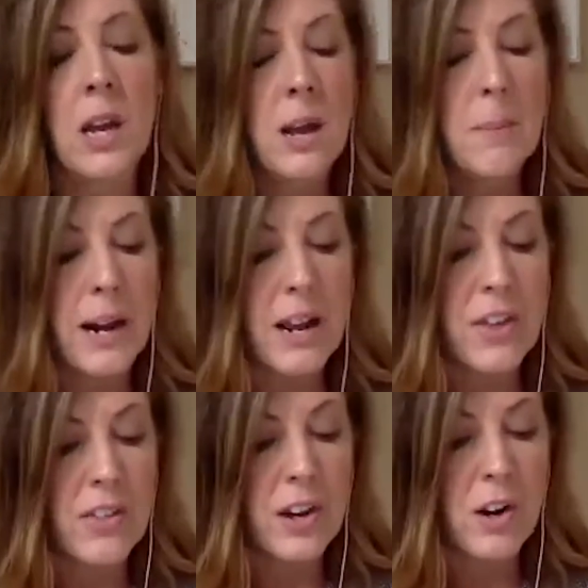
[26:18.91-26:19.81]
But I
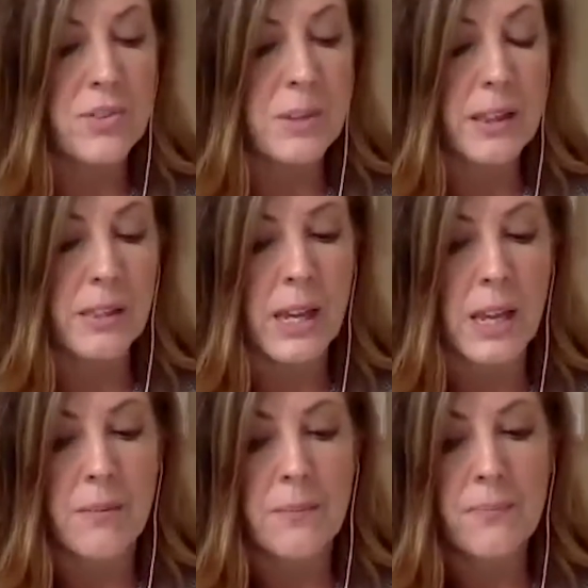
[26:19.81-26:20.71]
think that
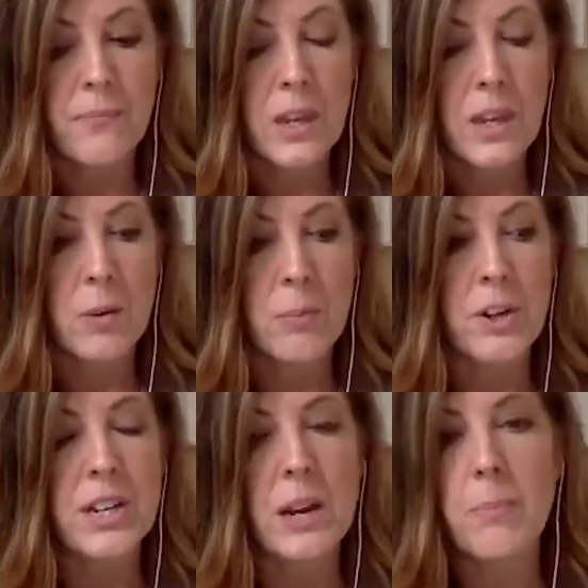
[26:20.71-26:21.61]
ultimately,
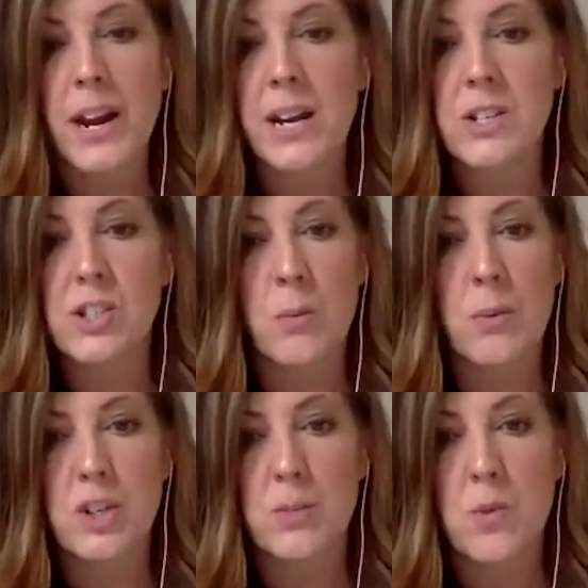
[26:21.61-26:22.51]
building a brand is so
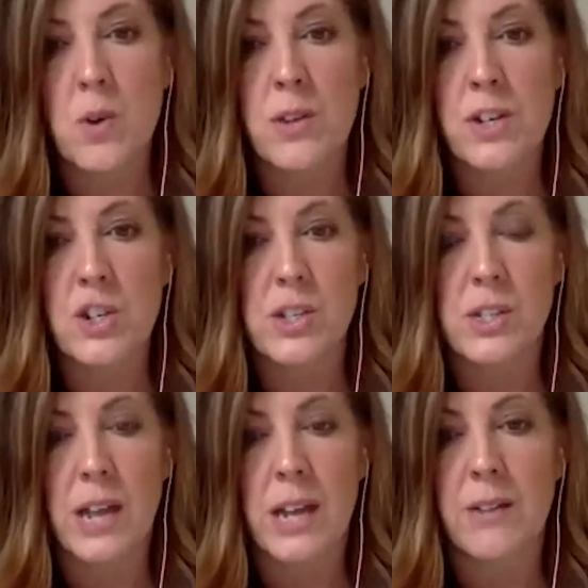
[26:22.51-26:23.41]
much more than just
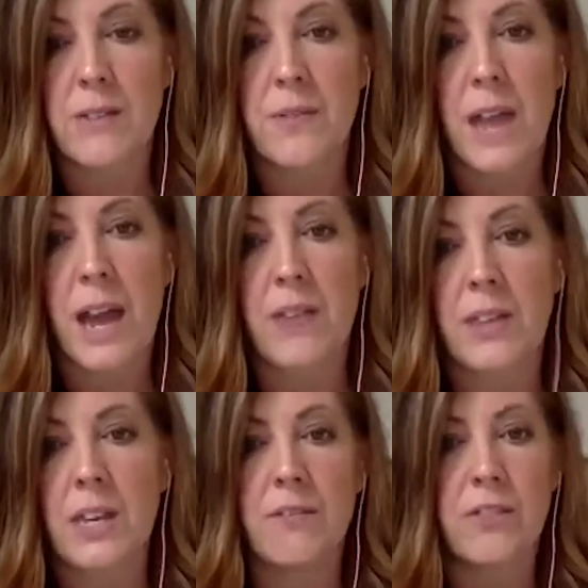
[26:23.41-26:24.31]
kind of having
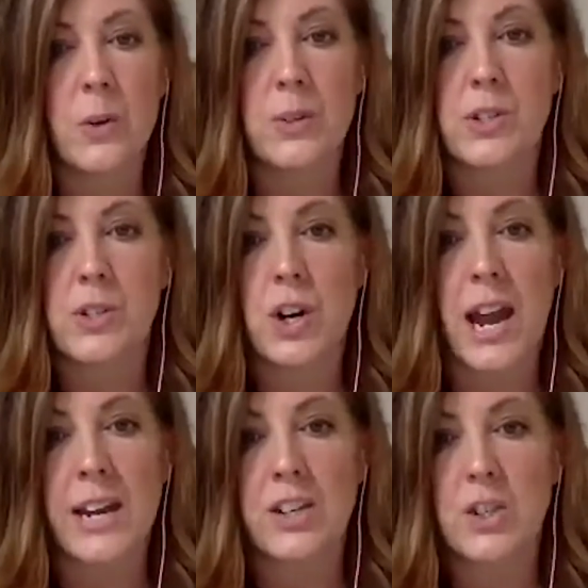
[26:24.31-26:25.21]
the influencer
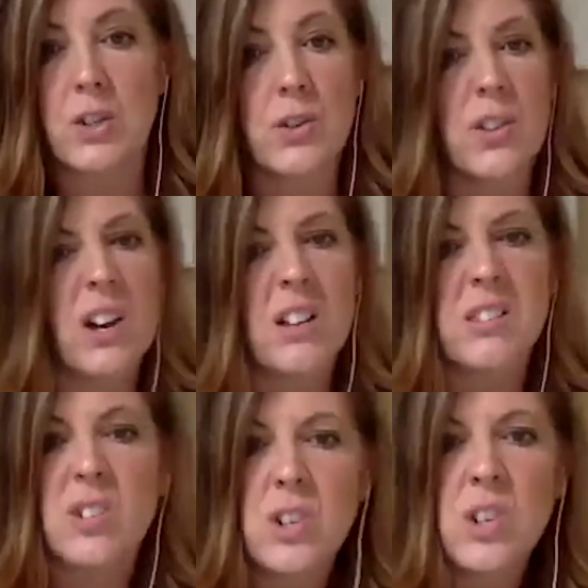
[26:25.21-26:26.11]
attitude or the
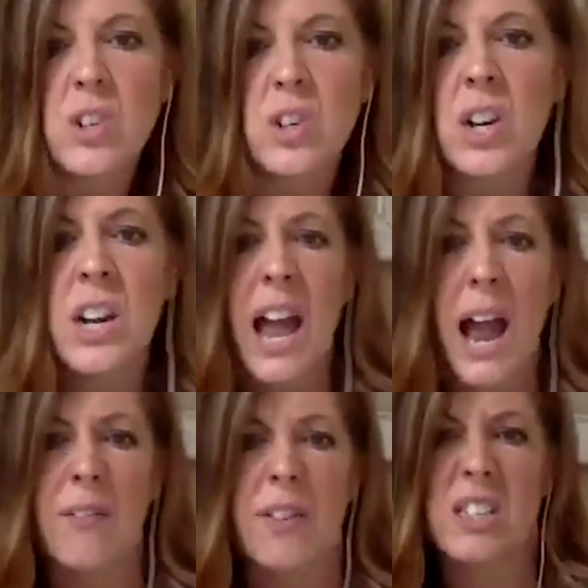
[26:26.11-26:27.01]
hustle or
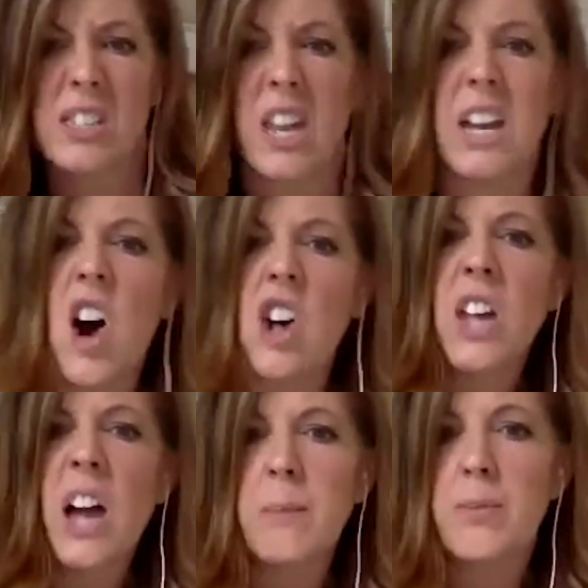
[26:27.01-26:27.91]
having this like
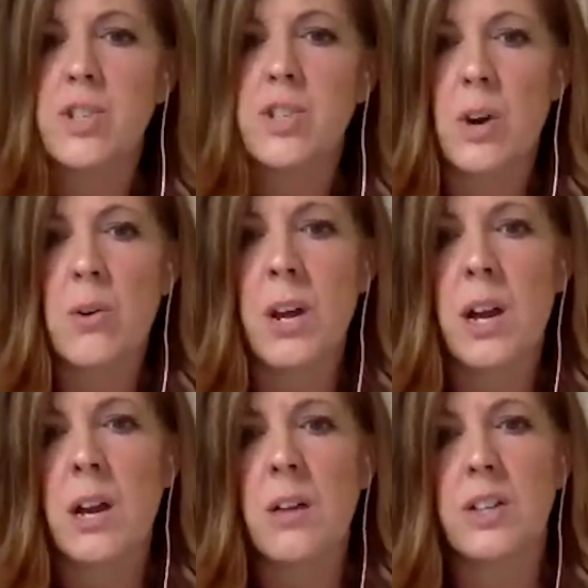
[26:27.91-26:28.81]
online
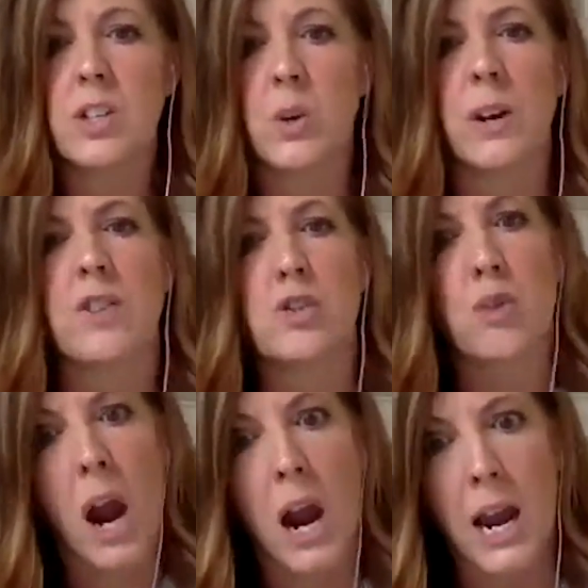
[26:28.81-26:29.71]
persona that sort of
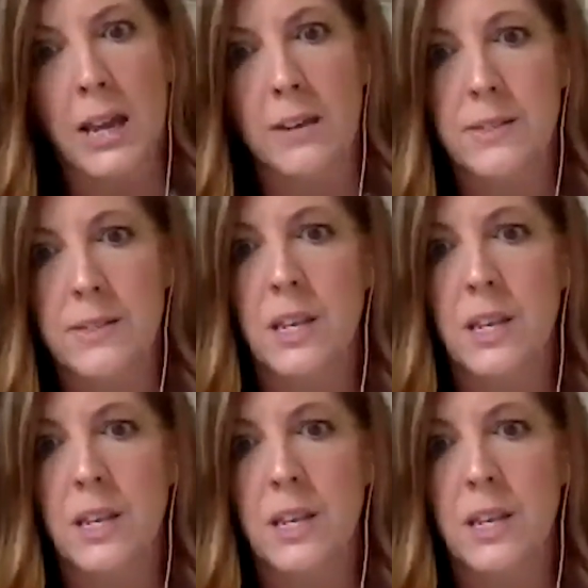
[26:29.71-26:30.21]
drives.